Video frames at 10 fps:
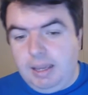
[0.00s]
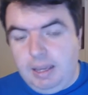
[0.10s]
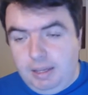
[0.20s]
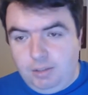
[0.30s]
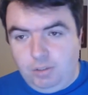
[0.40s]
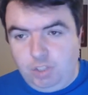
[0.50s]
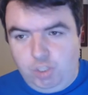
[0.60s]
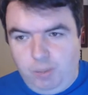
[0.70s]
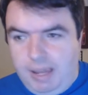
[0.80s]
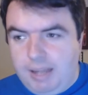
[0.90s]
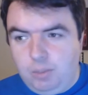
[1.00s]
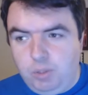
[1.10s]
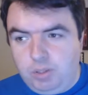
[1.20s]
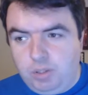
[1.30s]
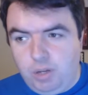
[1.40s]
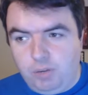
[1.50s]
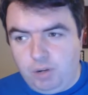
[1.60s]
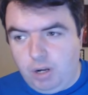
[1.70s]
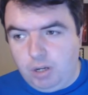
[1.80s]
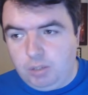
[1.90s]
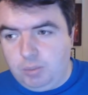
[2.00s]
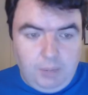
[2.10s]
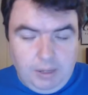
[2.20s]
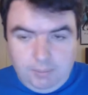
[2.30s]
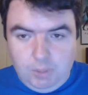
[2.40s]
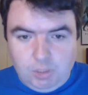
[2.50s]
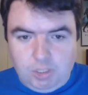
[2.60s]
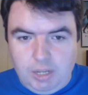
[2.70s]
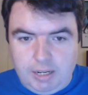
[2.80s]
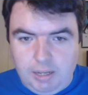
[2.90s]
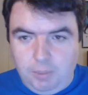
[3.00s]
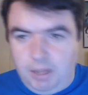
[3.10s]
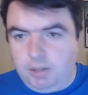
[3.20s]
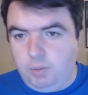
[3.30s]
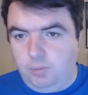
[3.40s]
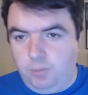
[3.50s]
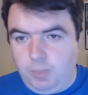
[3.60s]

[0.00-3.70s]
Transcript: in Japan with cover art by Yoshitaka Amano.